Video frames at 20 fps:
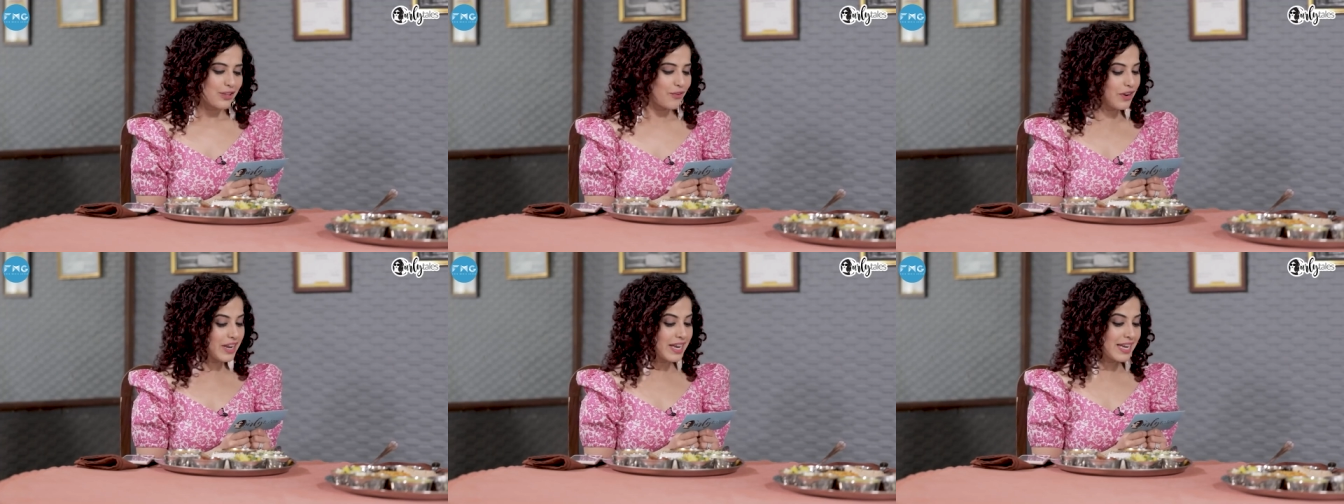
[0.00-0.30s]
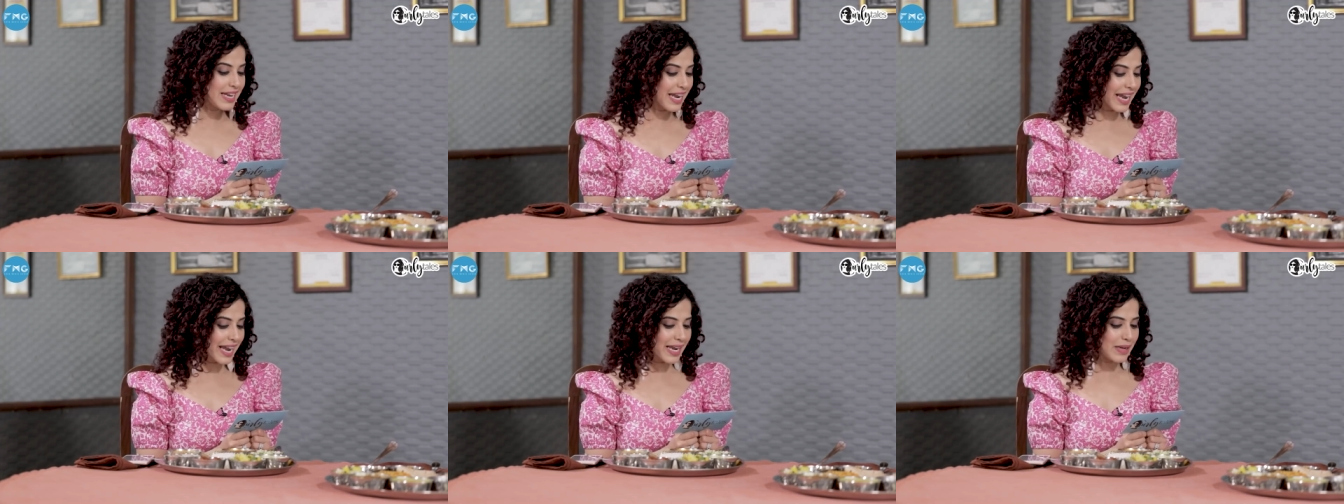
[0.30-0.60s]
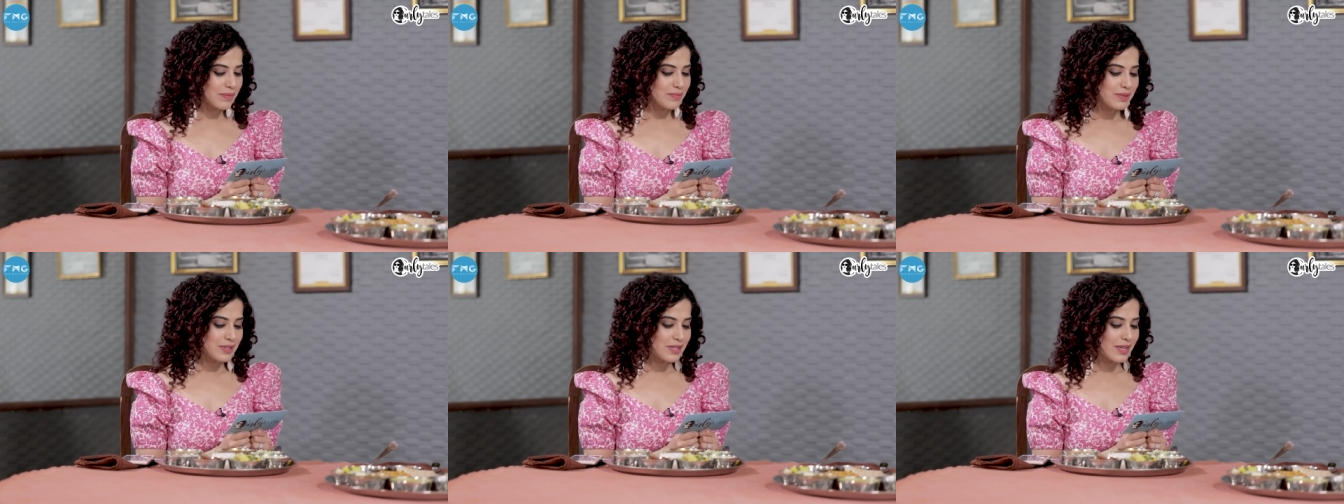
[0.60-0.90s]
Three
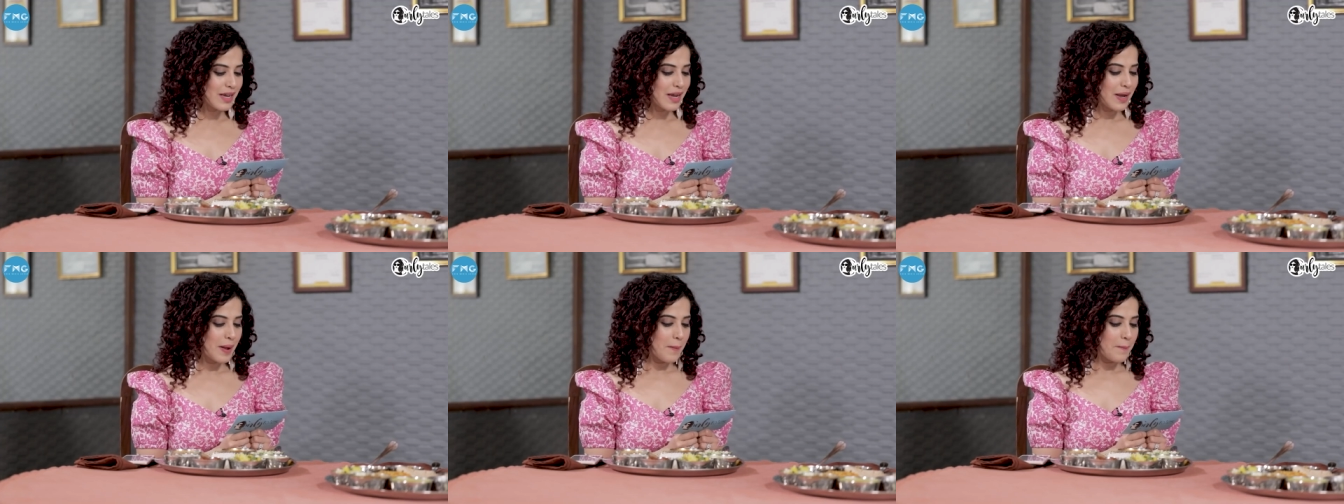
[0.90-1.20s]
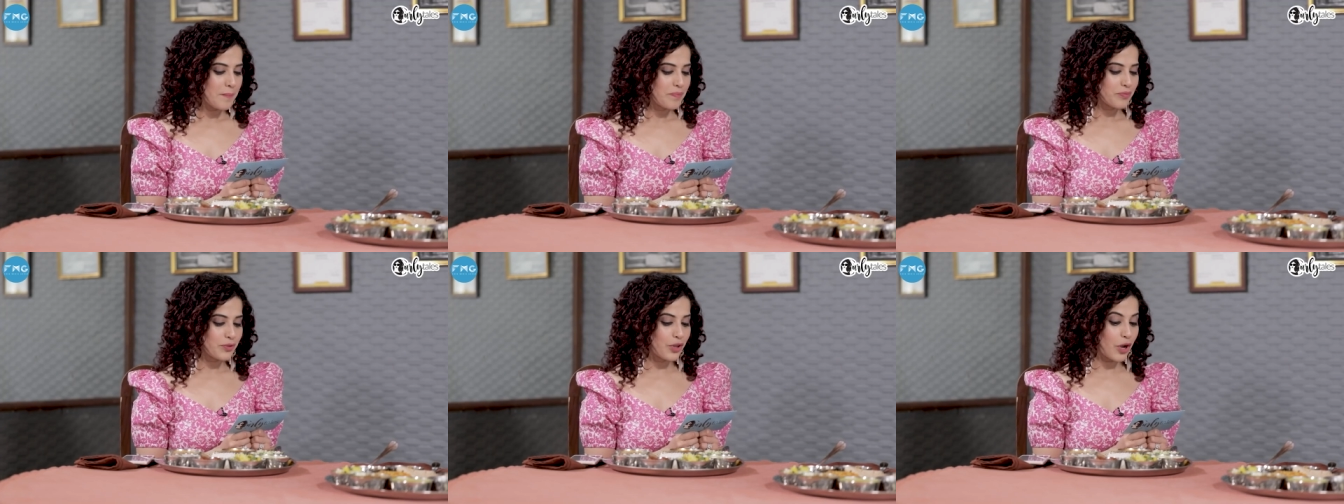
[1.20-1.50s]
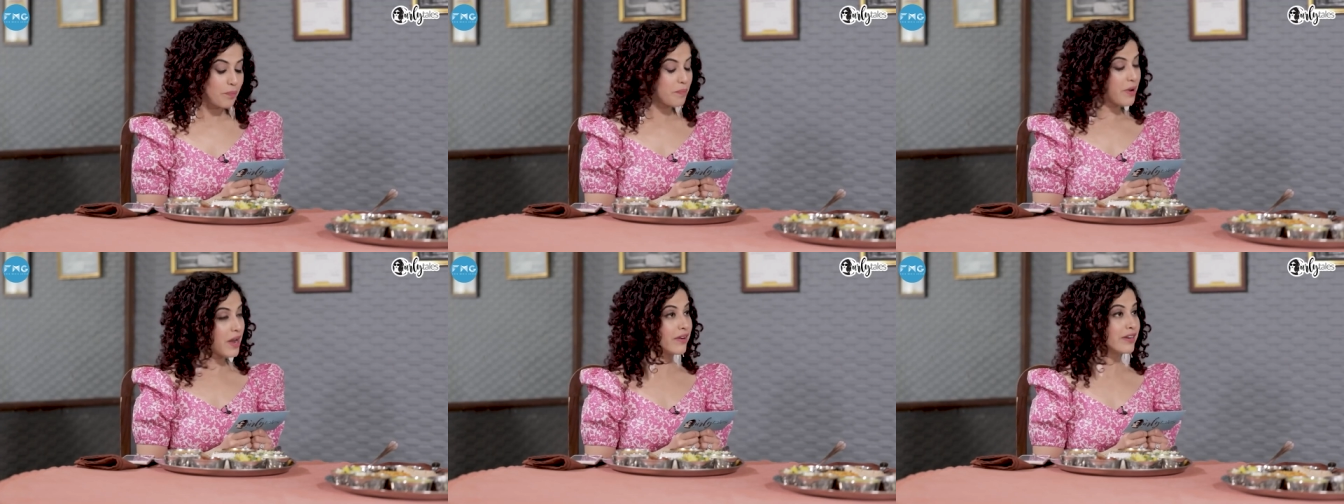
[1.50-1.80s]
names
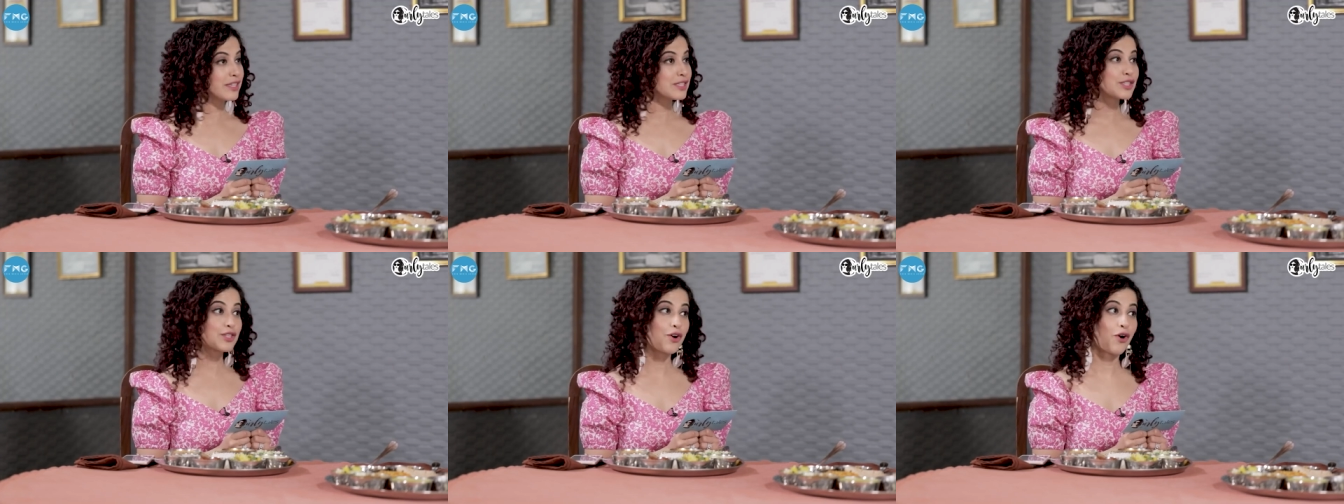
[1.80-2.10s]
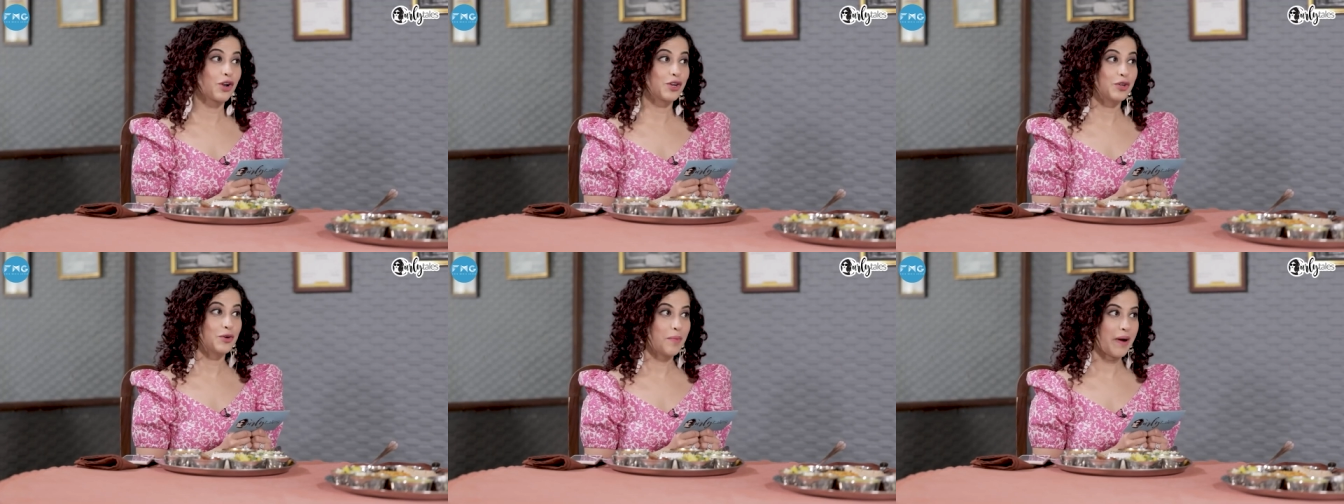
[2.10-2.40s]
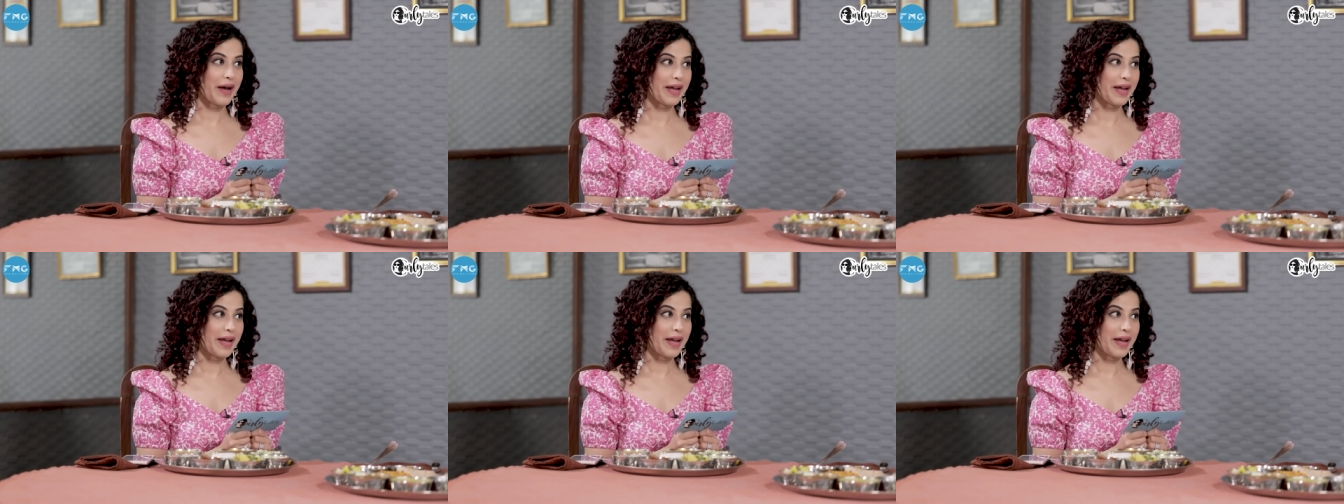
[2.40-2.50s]
your parents call you